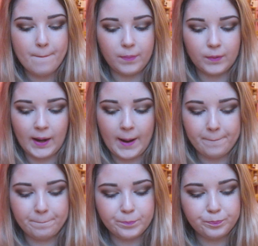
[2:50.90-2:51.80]
But
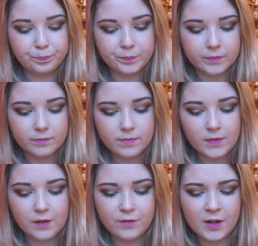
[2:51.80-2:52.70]

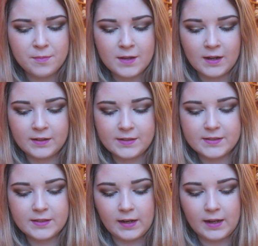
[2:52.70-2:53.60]
if I could meet any
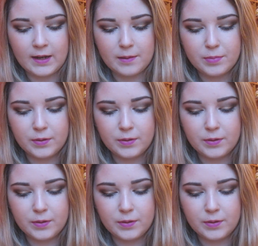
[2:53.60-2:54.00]
celeb,